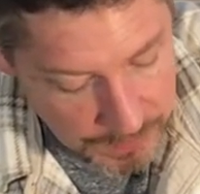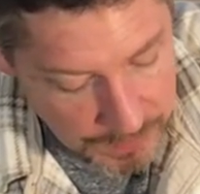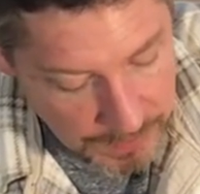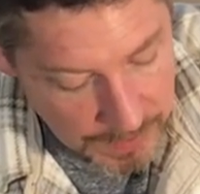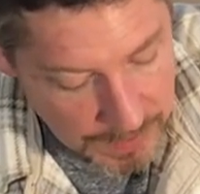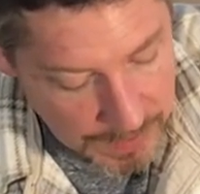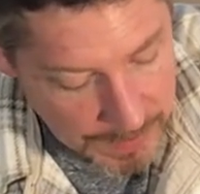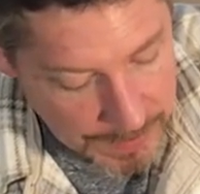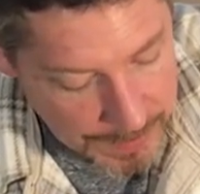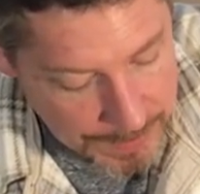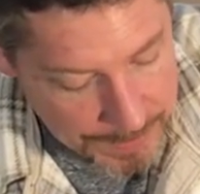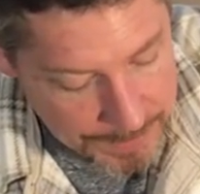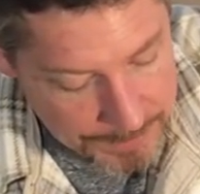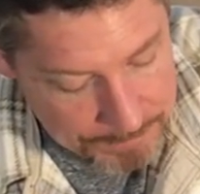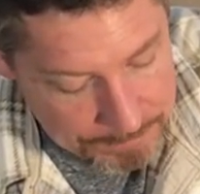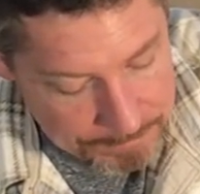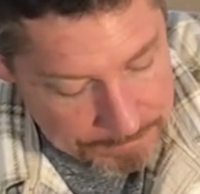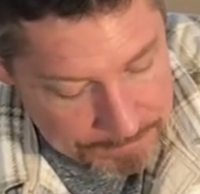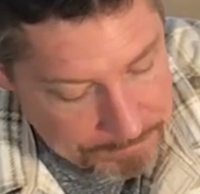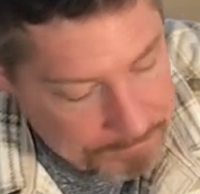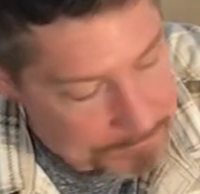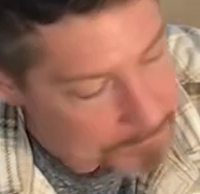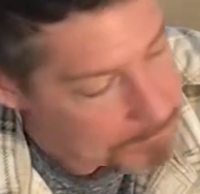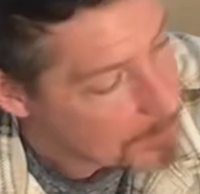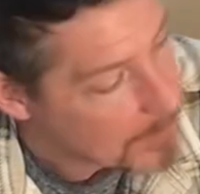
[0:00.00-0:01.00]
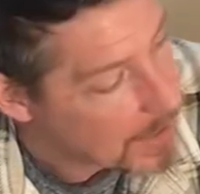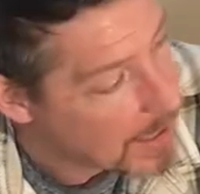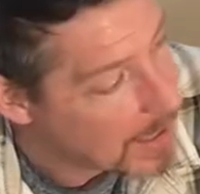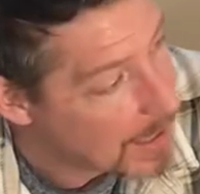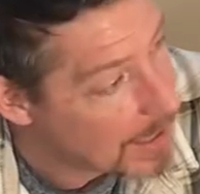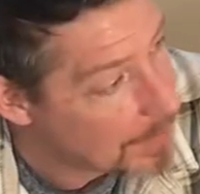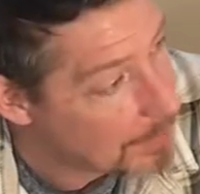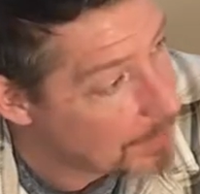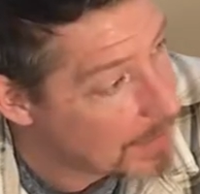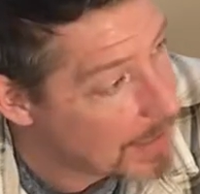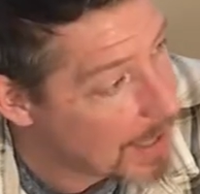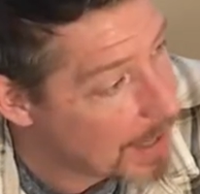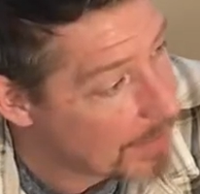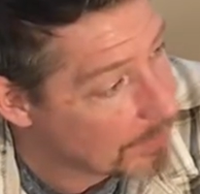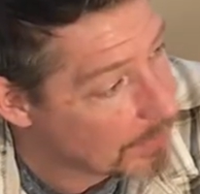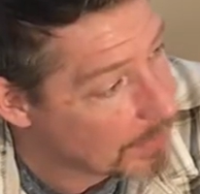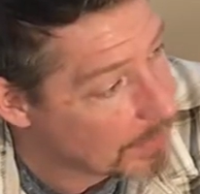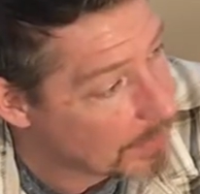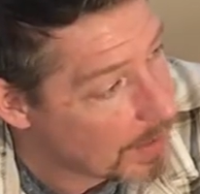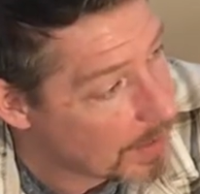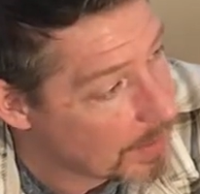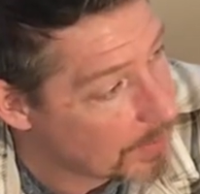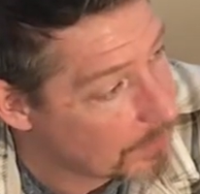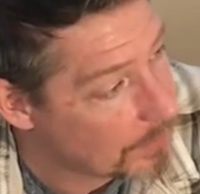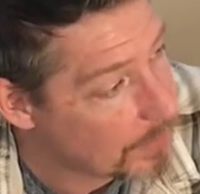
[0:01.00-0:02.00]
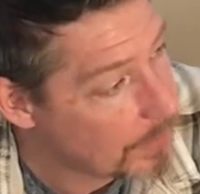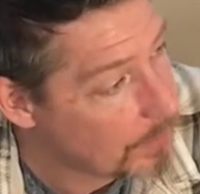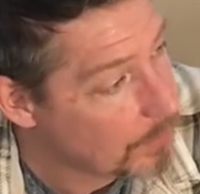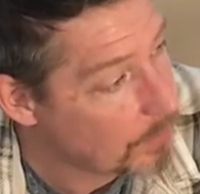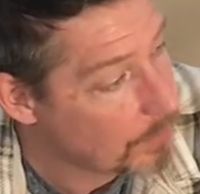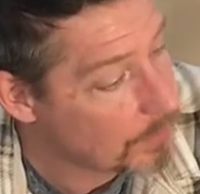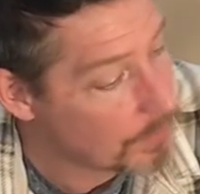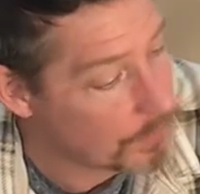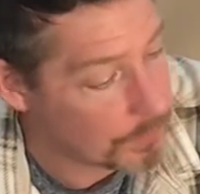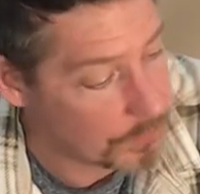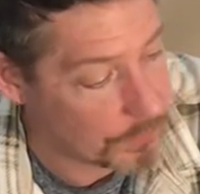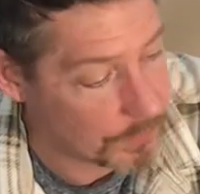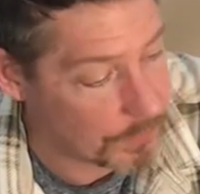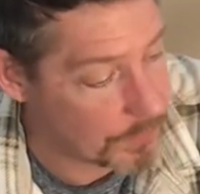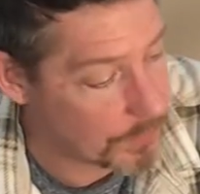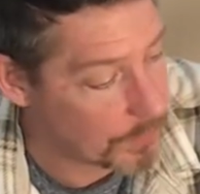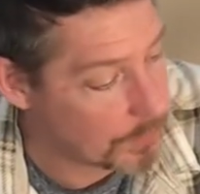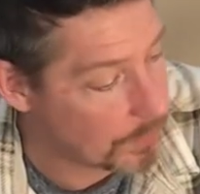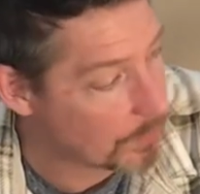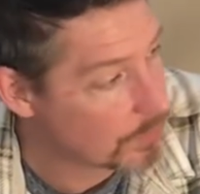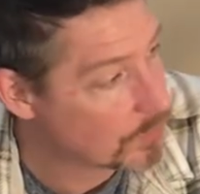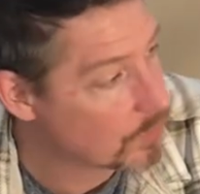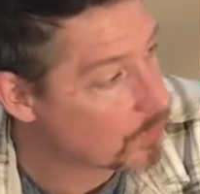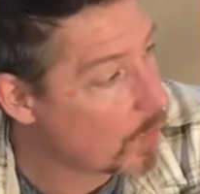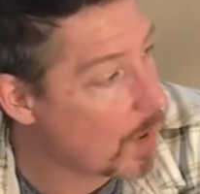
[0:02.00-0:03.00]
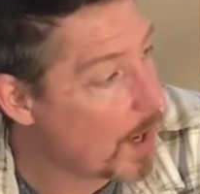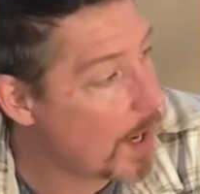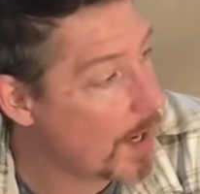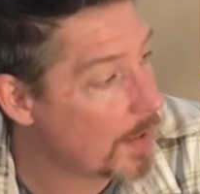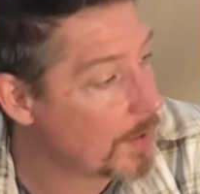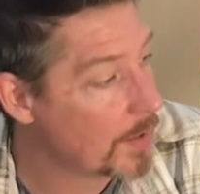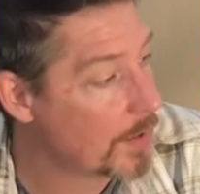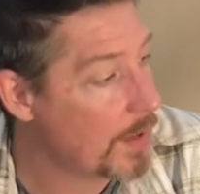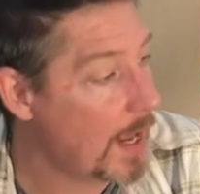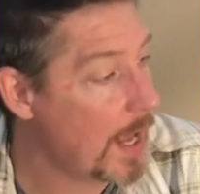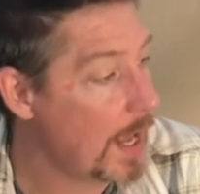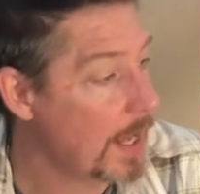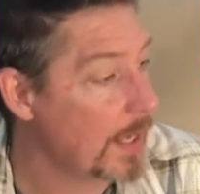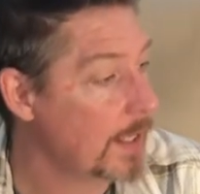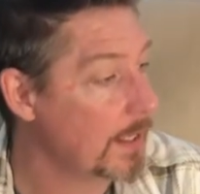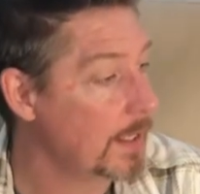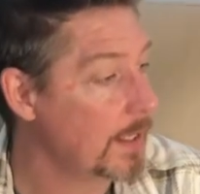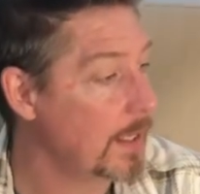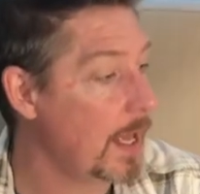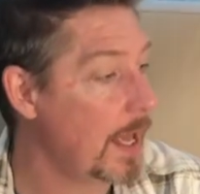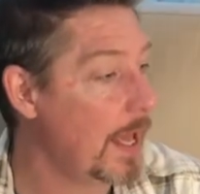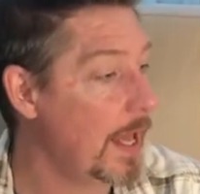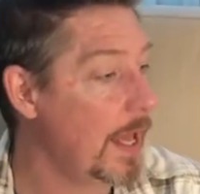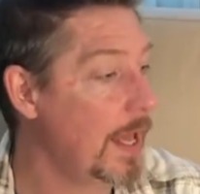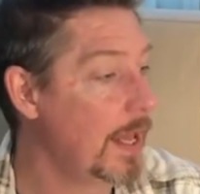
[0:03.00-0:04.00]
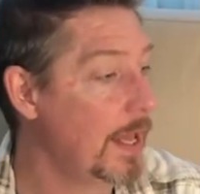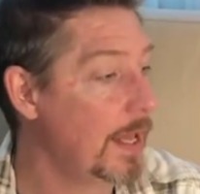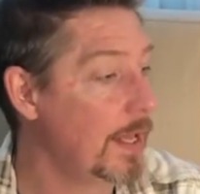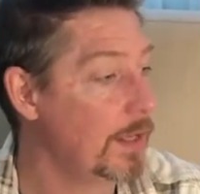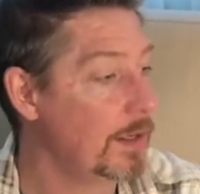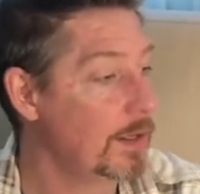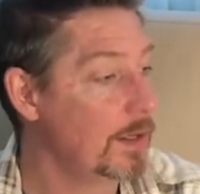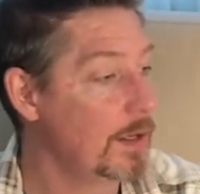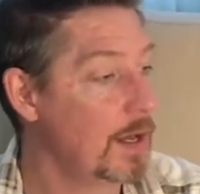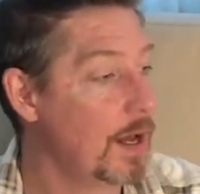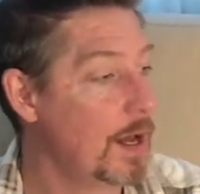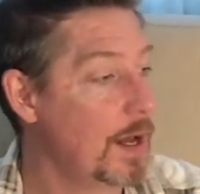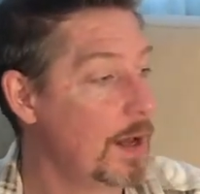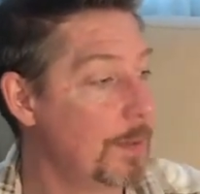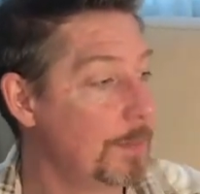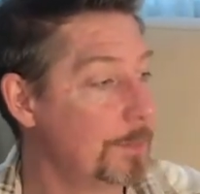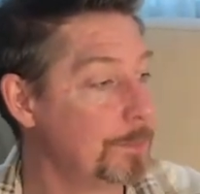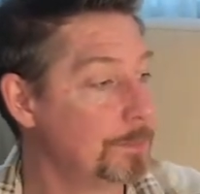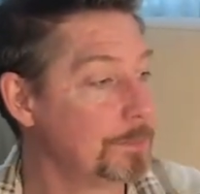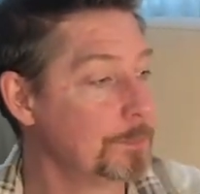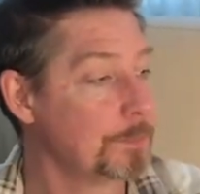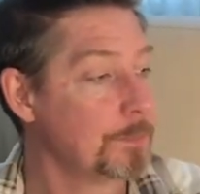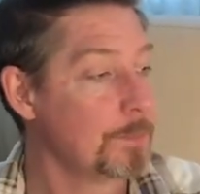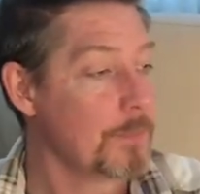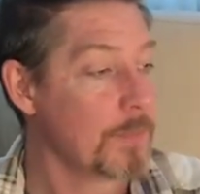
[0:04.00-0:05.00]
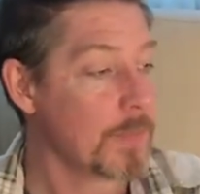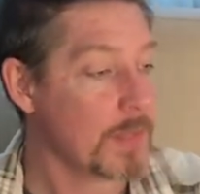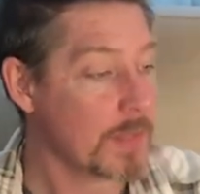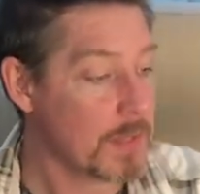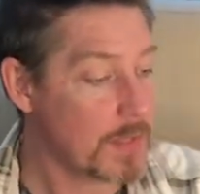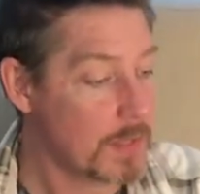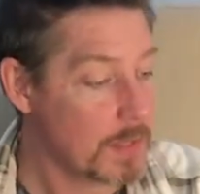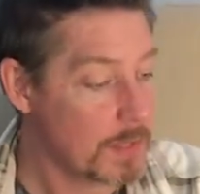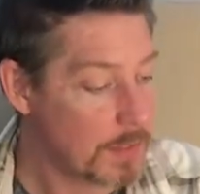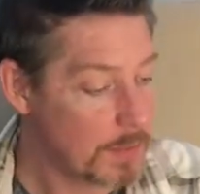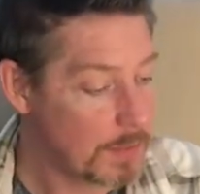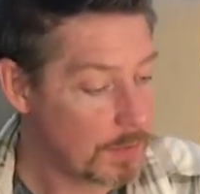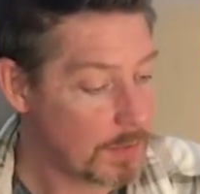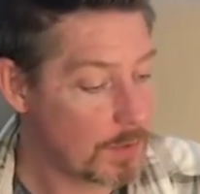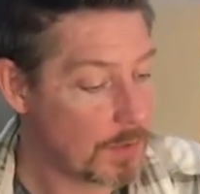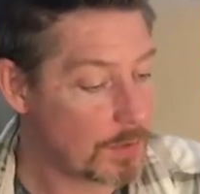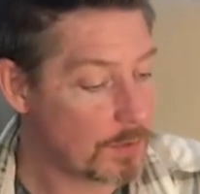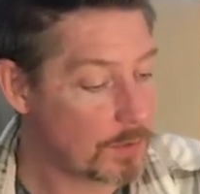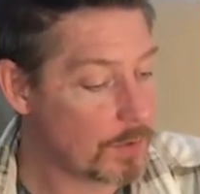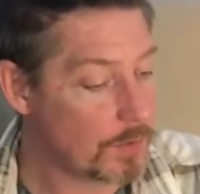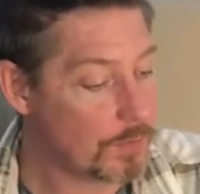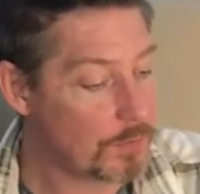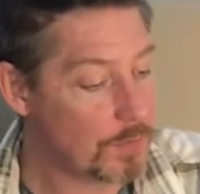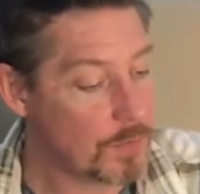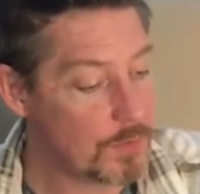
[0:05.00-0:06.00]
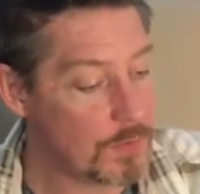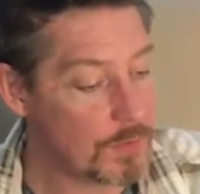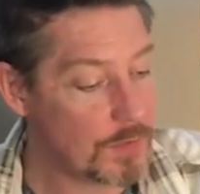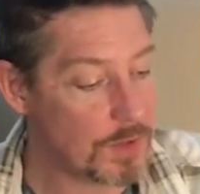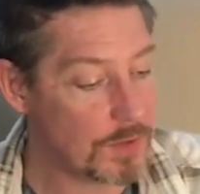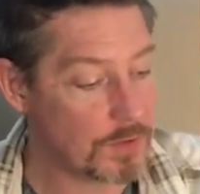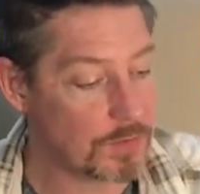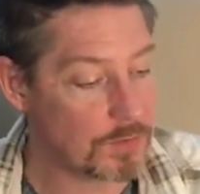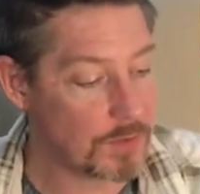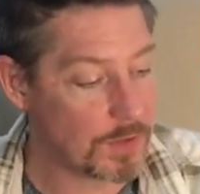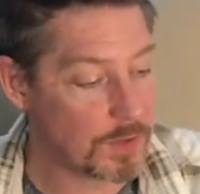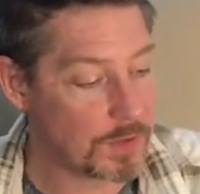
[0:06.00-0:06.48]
And I've been having a lot of fun with it for a squire neck, and you know, I did a few things.